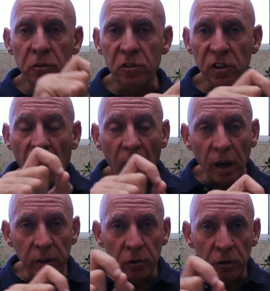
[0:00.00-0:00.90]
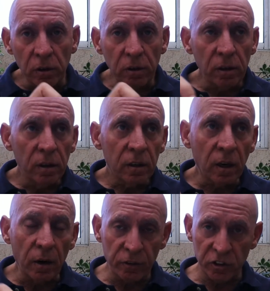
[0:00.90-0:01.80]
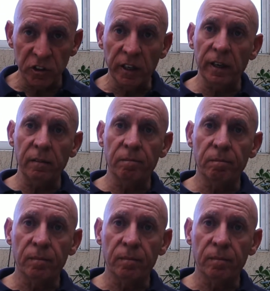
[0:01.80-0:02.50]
sign your cover sheet,